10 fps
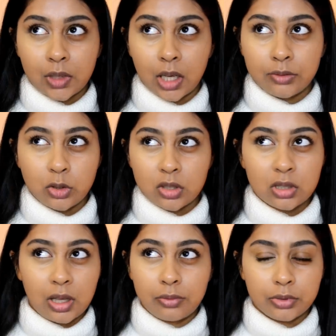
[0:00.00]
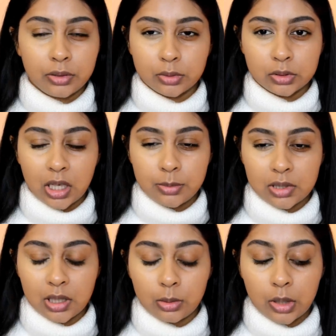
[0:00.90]
I've used this like 3 or 4 times
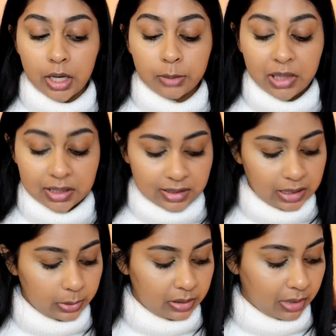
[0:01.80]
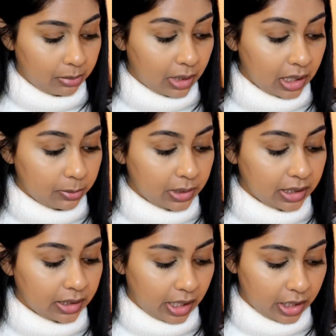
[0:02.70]
now. I mixed it with my
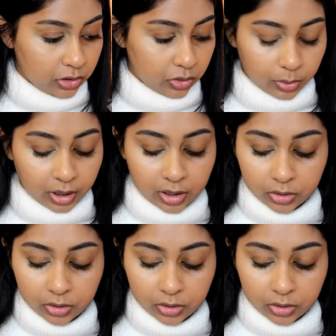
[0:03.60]
Maybelline Age Rewind.